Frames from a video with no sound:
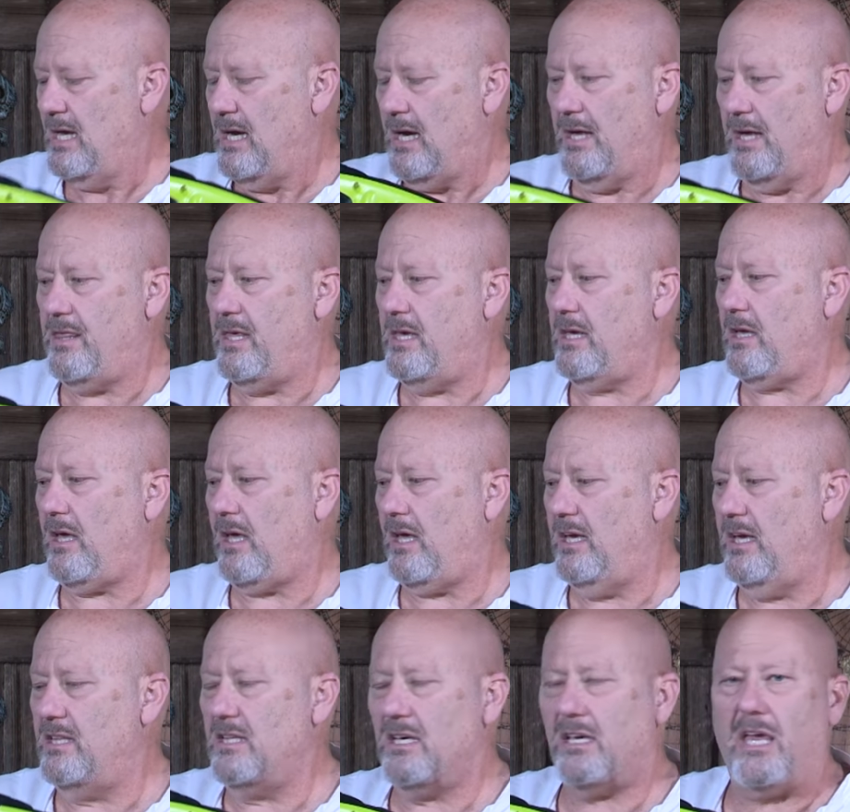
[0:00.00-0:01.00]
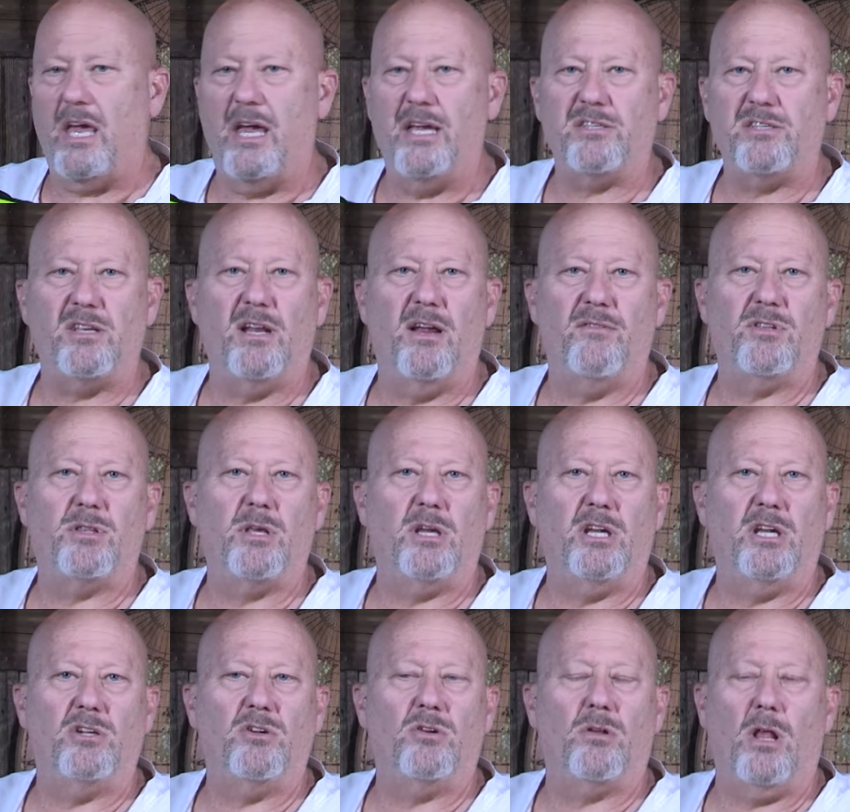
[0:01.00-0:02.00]
I think in the case and everything
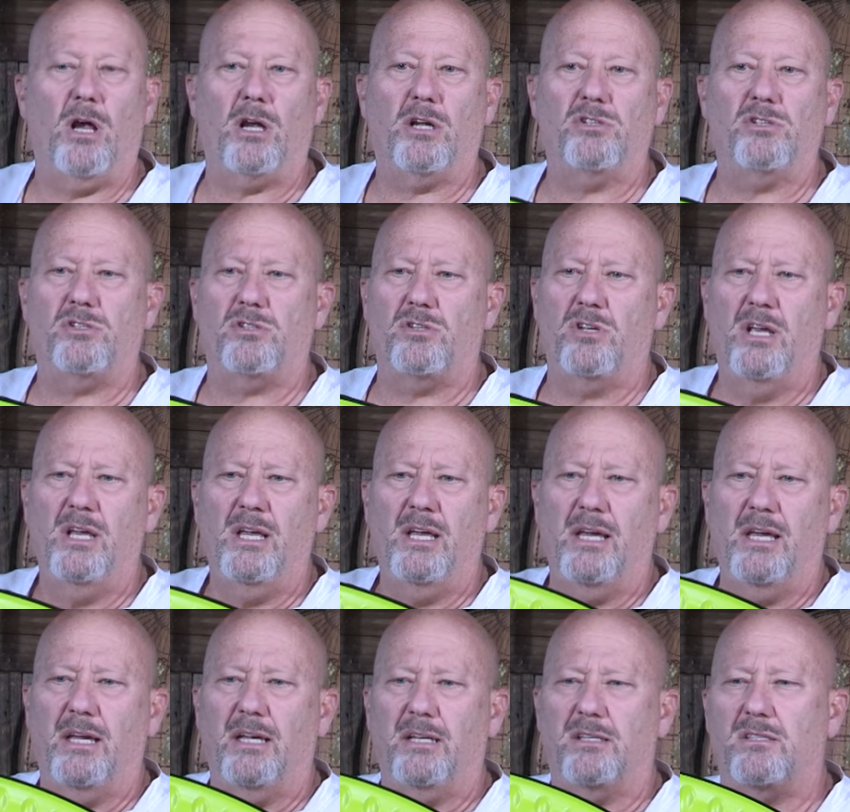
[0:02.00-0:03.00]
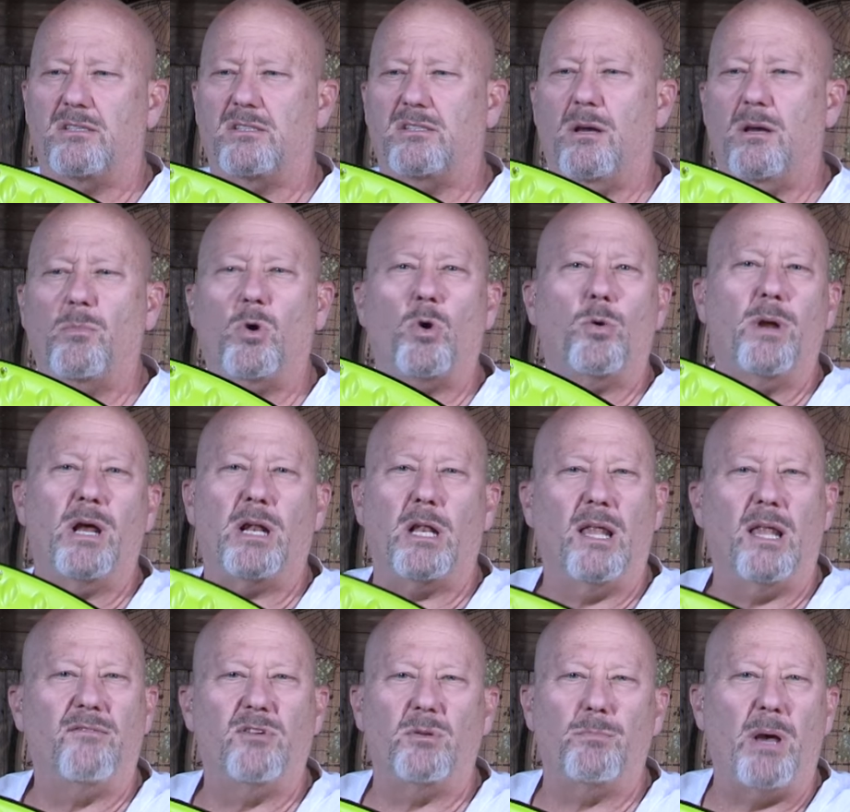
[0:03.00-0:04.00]
in your luggage, it's somewhere around
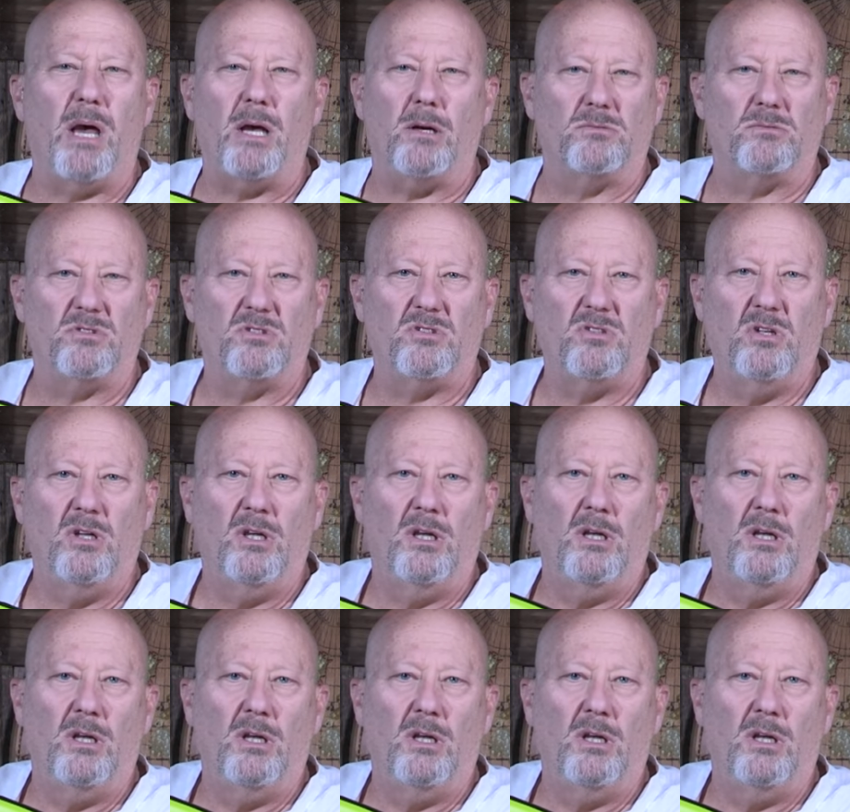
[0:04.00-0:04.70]
11 pounds.